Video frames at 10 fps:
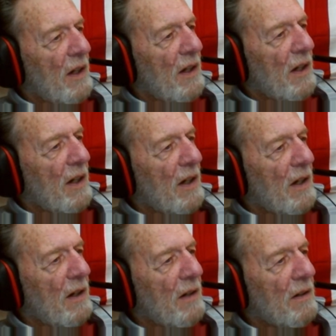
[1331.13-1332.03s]

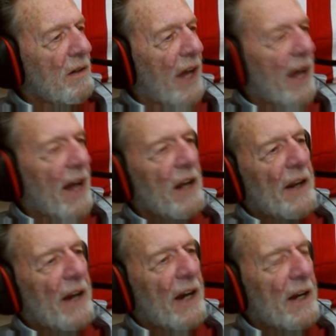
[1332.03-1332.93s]
Al
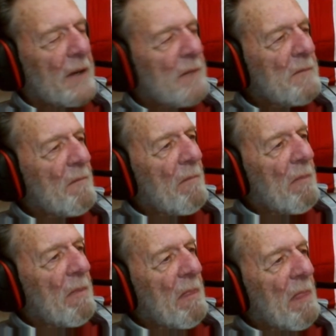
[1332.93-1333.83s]
and I.
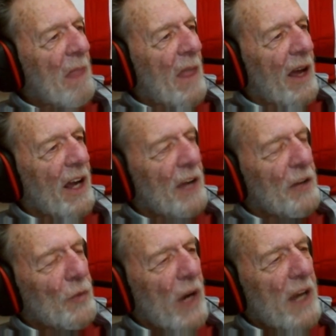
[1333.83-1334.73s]

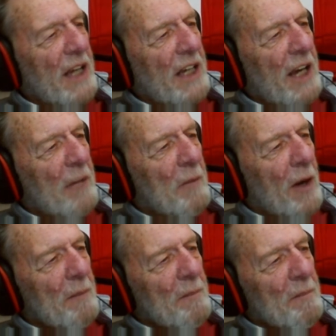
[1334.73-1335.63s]
And Ray came
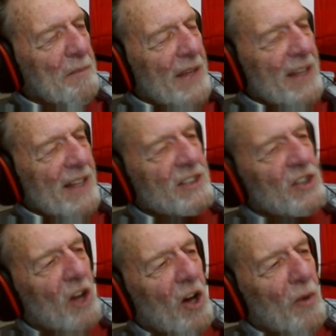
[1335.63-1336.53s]
up and
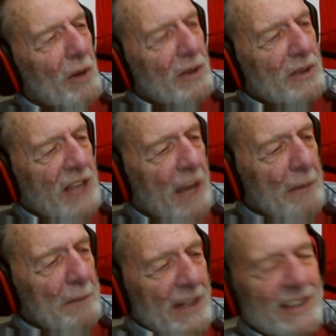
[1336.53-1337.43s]
saw what was
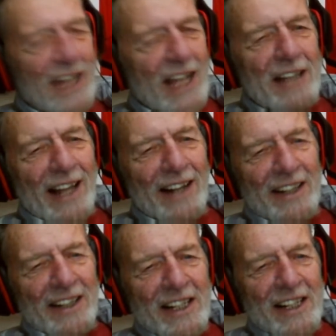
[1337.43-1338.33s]
happening, sat
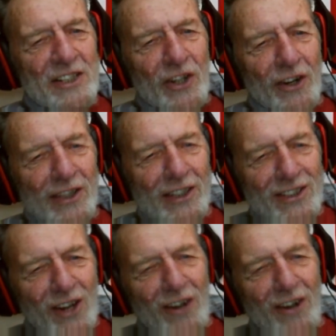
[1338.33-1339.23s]
down in the chair and
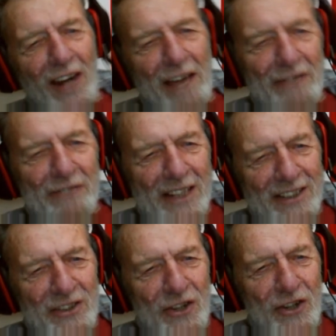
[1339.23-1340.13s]
started laughing
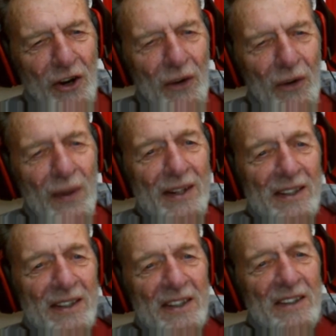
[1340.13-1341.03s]
at the show.
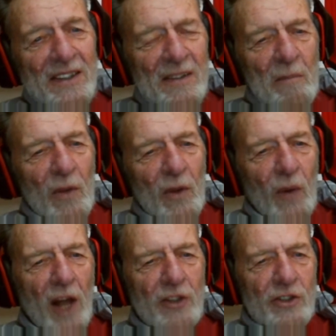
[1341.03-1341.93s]

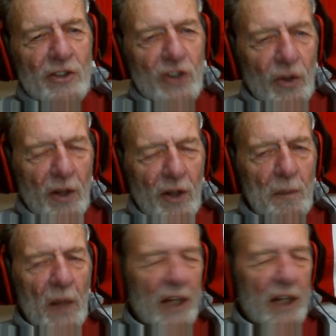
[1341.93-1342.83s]
Roger showed
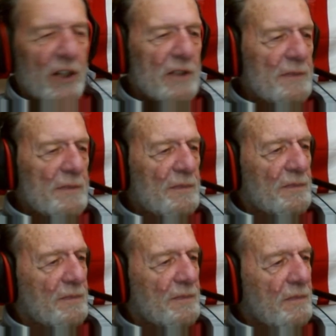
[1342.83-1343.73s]
up later.
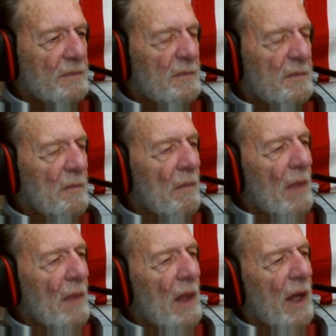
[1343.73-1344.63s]

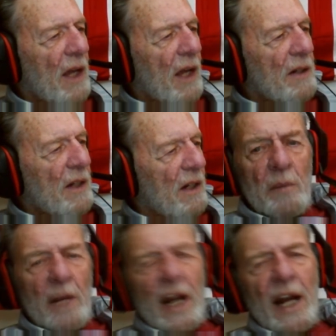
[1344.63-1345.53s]
And,
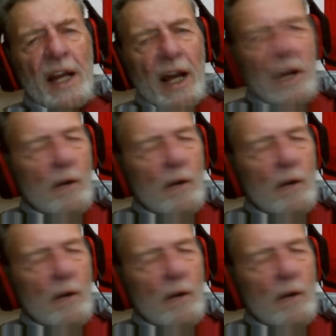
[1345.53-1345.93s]
but anyhow.